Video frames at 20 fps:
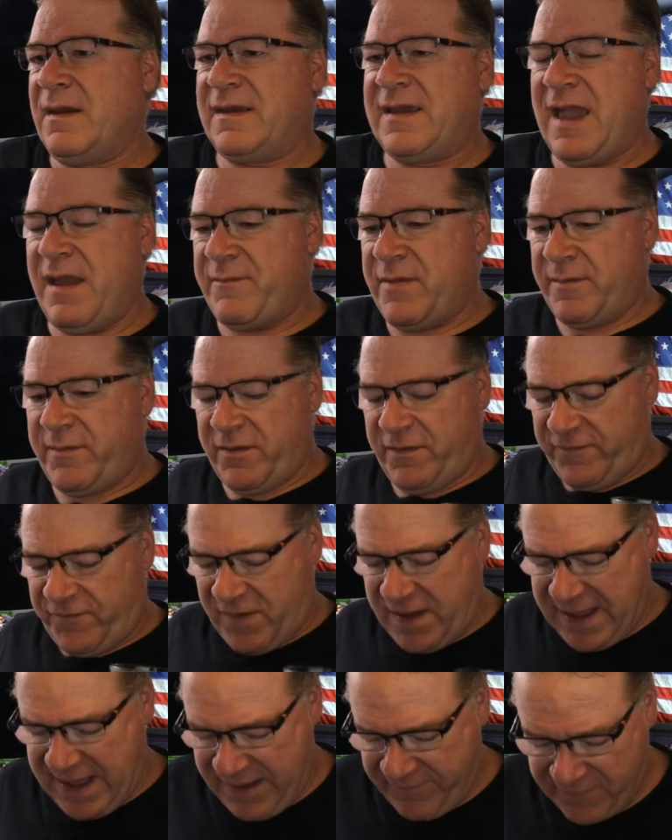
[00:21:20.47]
can't remember if
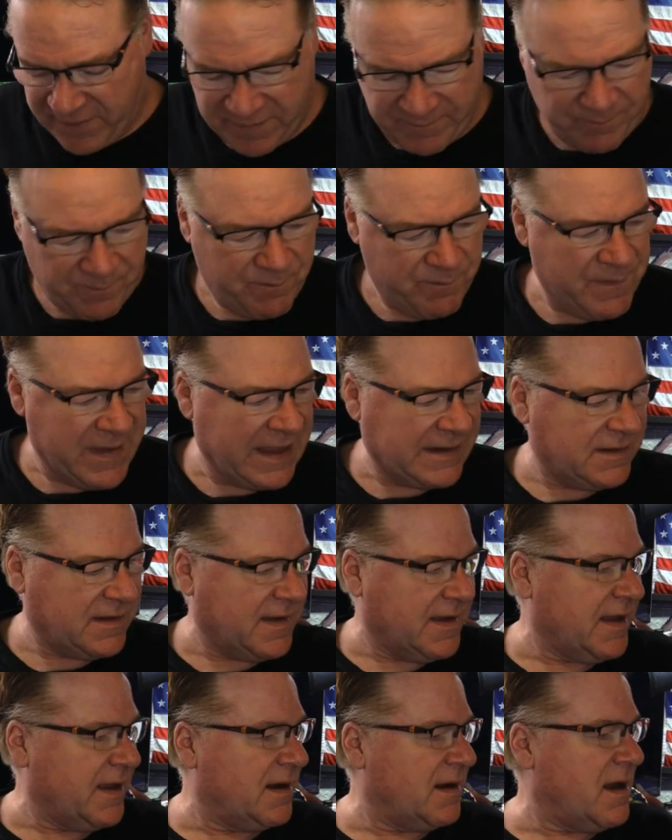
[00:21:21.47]
I have a med
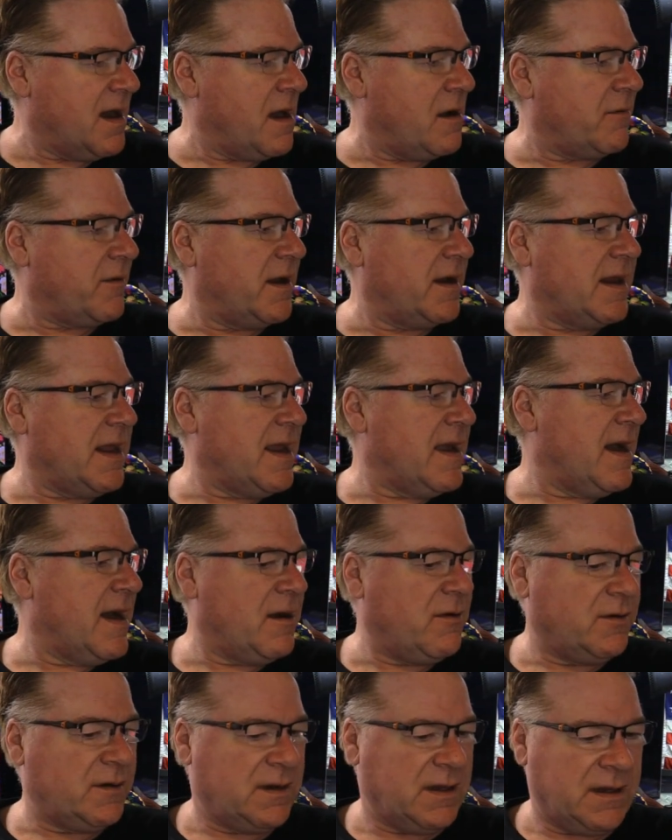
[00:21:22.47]
kit already
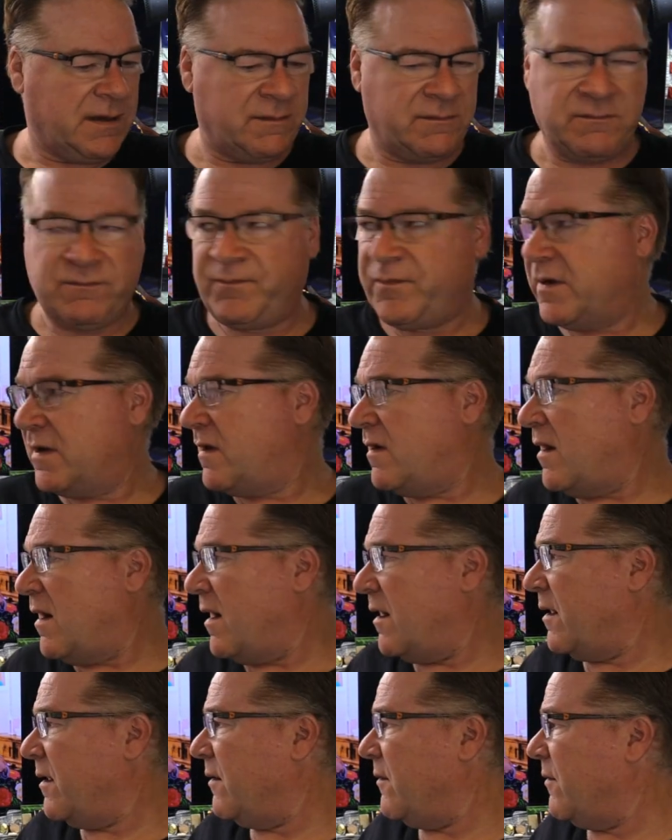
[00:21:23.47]
out in the
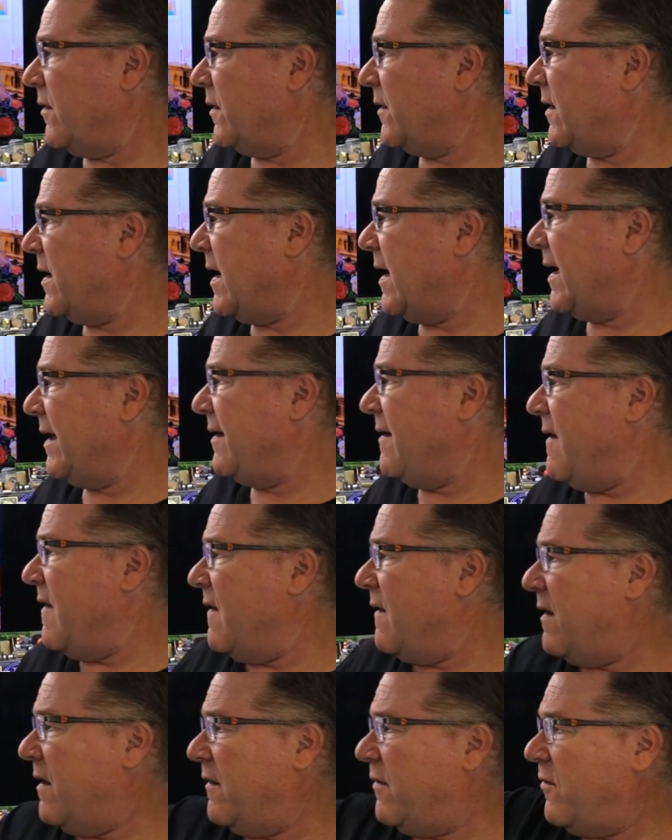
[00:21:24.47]
car or not.
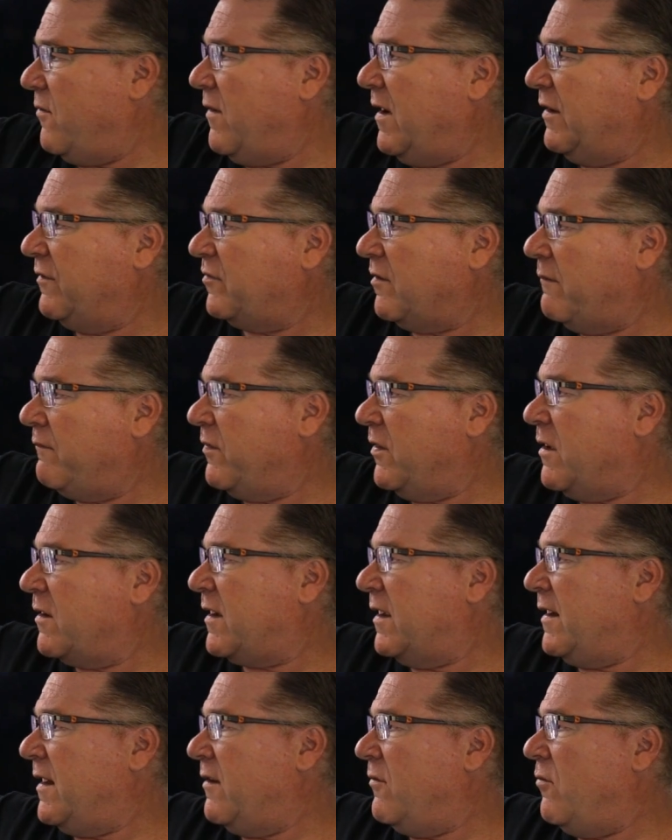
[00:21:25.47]
Otherwise, I'm
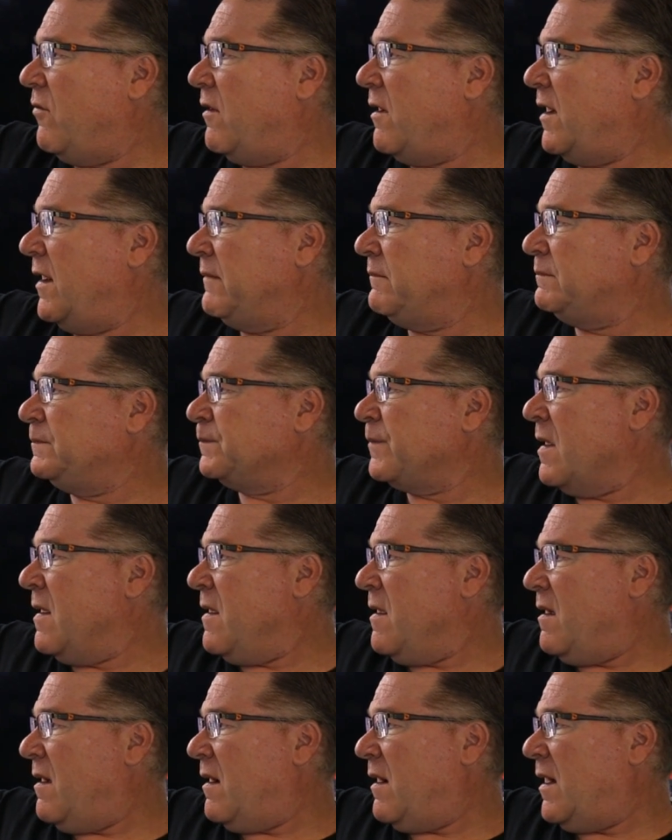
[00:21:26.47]
looking at one
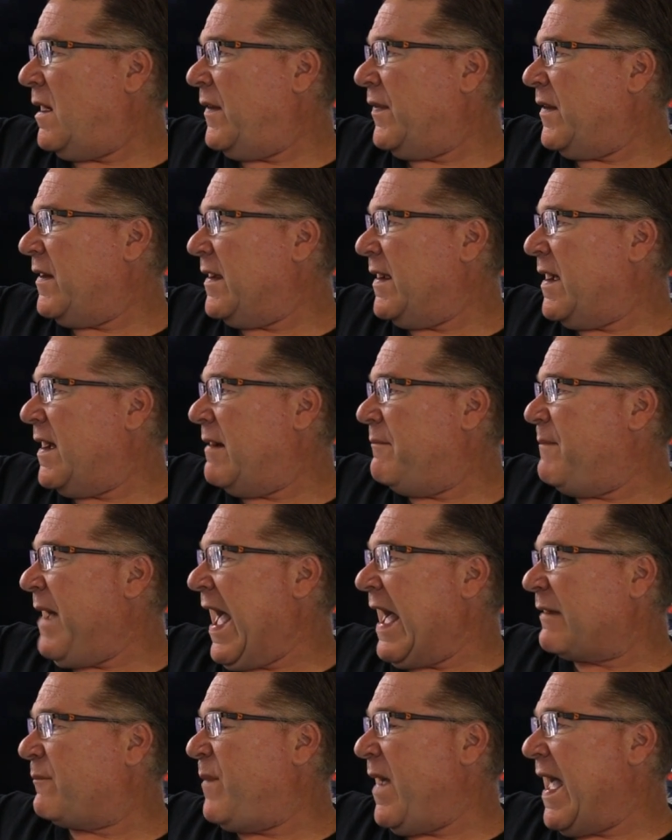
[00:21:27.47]
on the uh,
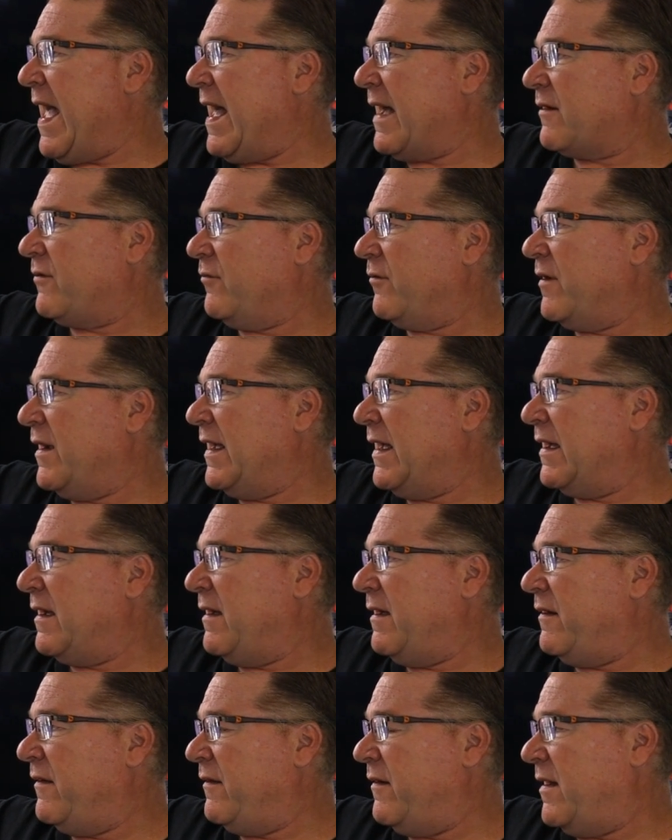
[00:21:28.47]
backpack
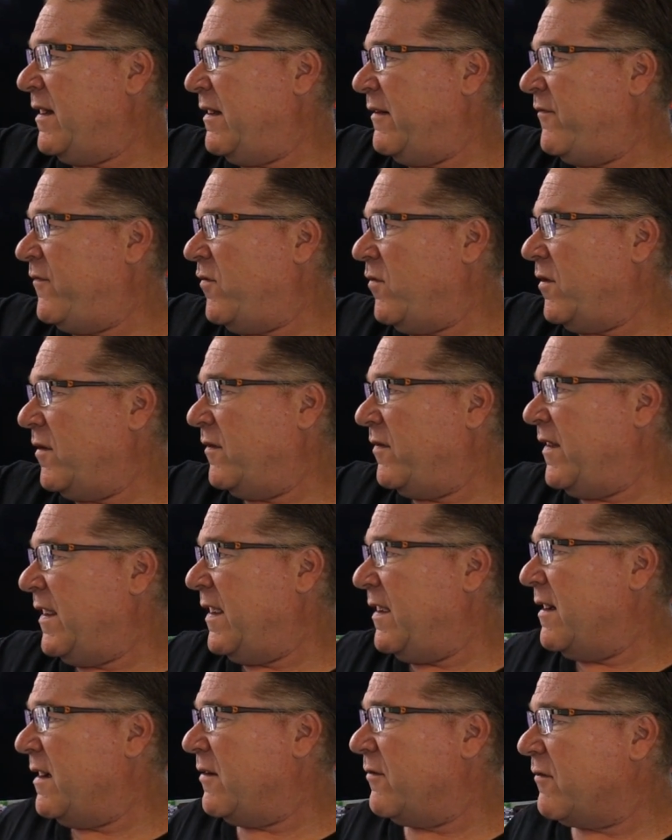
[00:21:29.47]
rig uh, for
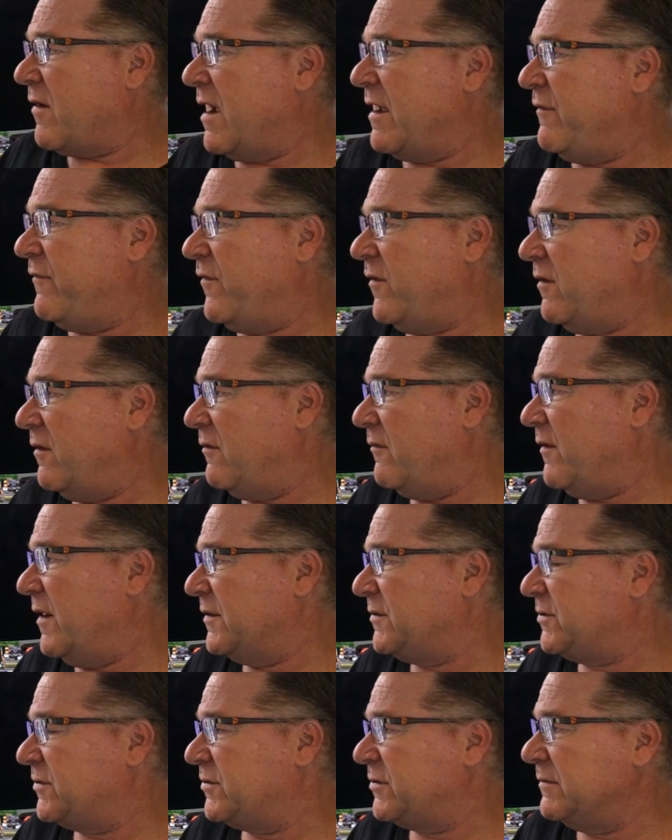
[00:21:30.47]
the uh, rifle,
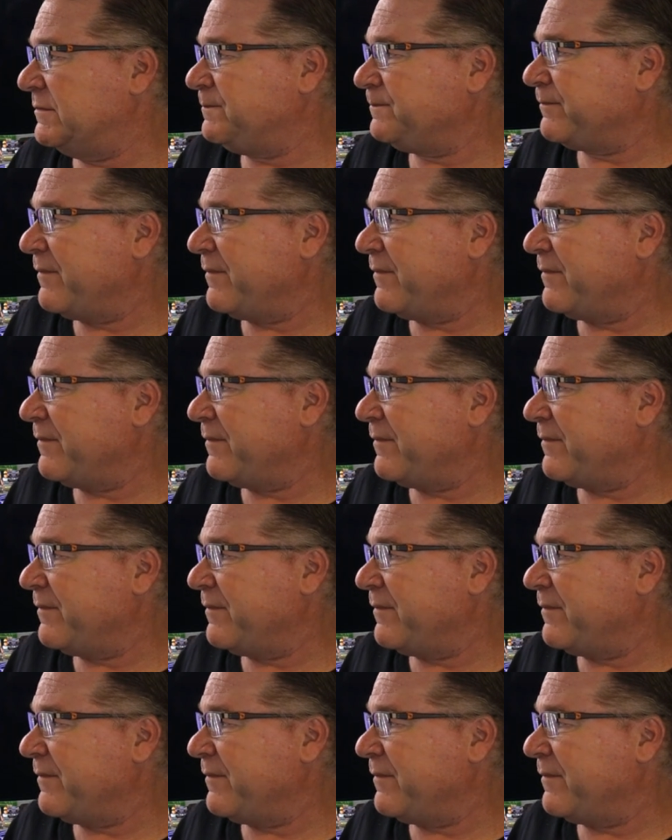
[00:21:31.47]
which